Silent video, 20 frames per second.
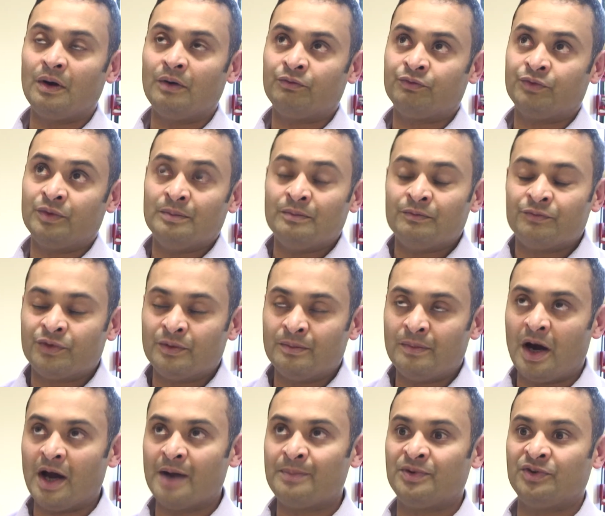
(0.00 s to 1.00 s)
from
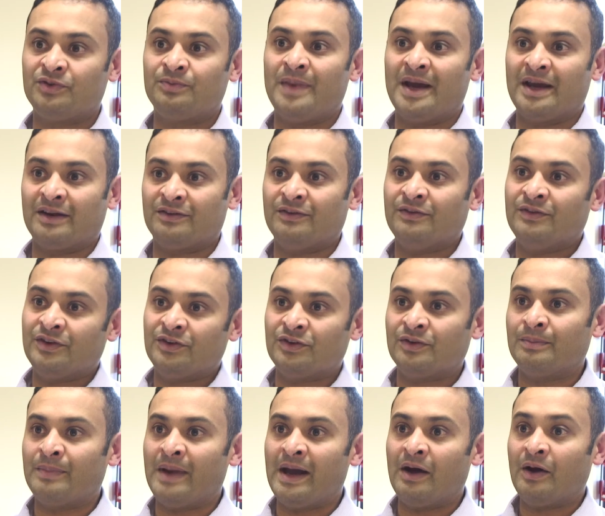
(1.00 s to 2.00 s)
my perspective,
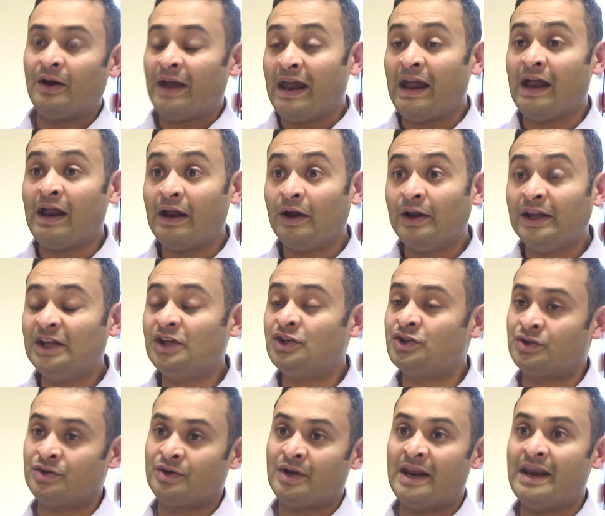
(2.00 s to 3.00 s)
it's about
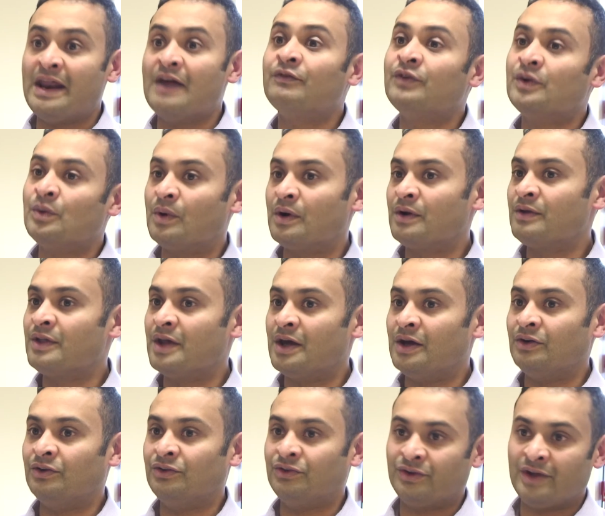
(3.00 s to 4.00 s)
each and every one of
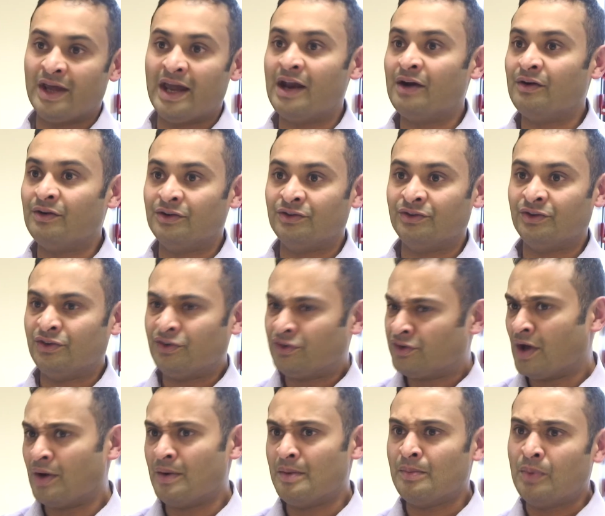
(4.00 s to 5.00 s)
those areas is
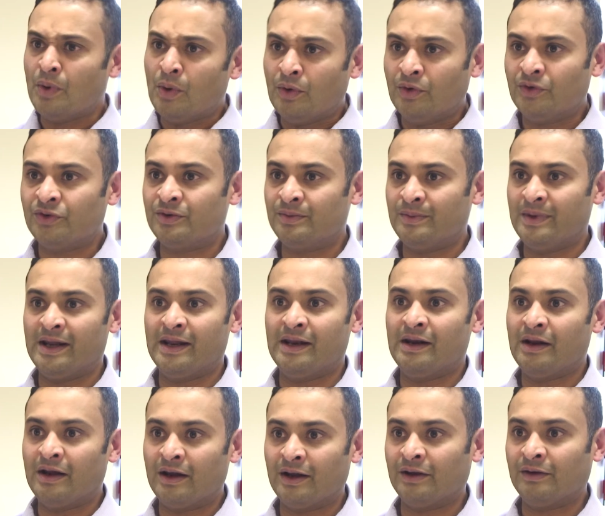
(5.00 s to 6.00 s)
so important to me,
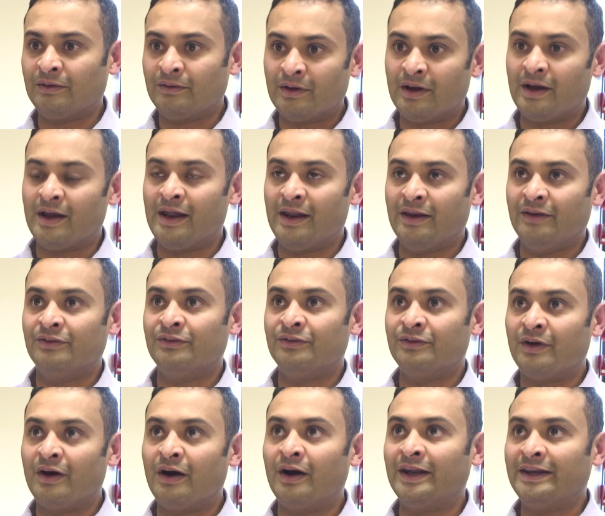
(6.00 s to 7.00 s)
and
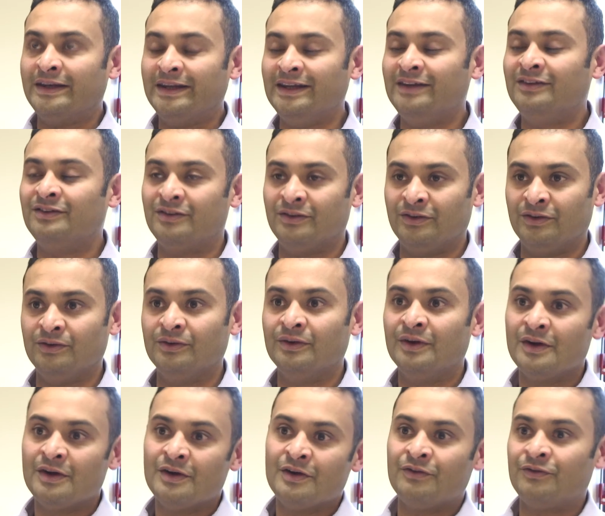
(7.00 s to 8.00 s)
I need to
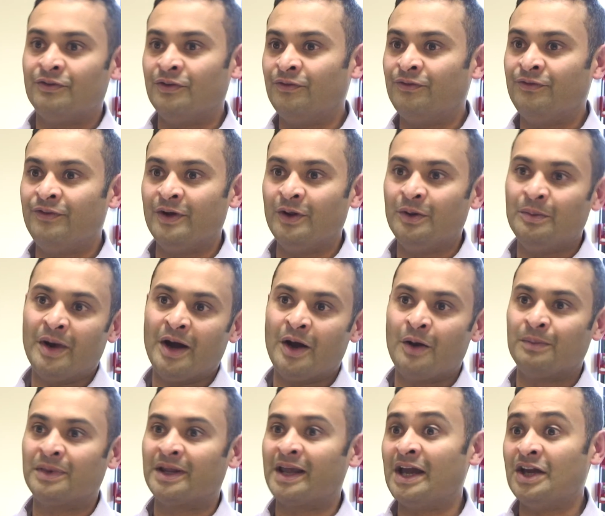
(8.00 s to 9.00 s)
fulfill my
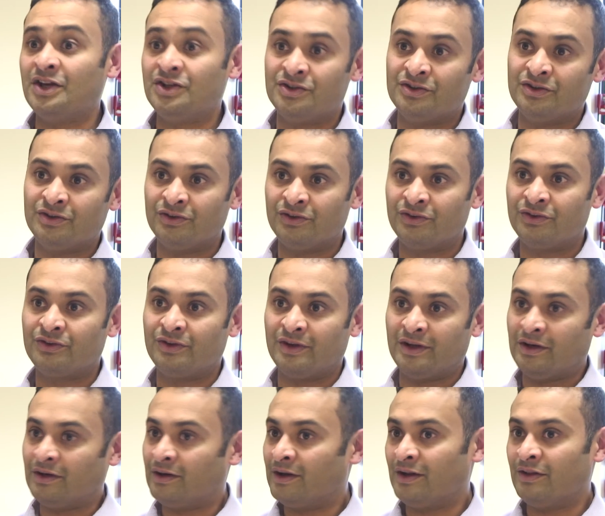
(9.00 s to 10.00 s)
obligations
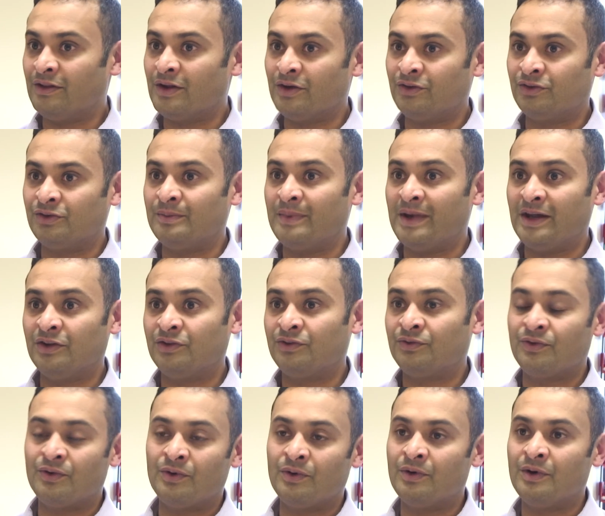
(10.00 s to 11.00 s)
in those domains
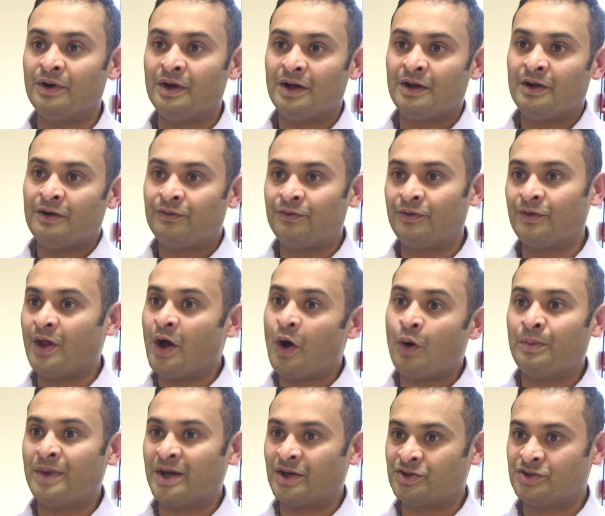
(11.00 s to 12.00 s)
for the
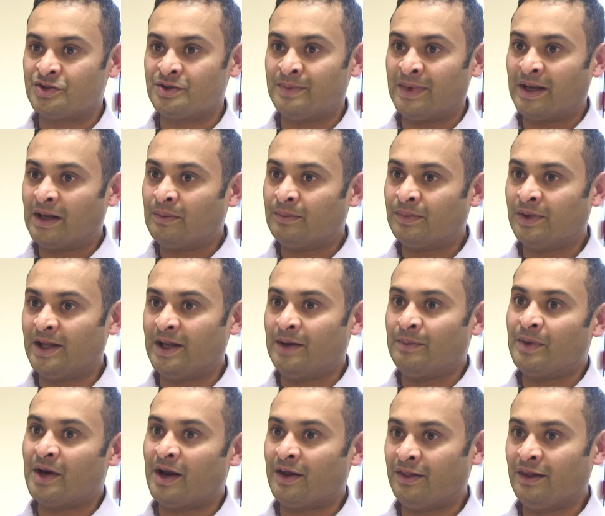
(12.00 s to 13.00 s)
whole picture to be
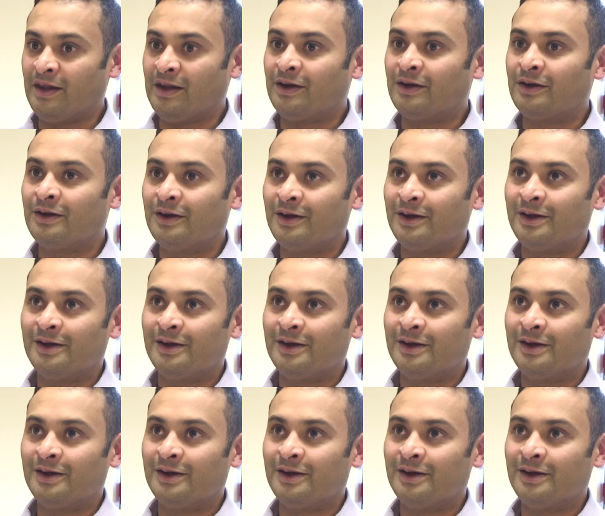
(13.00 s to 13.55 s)
complete. But I think,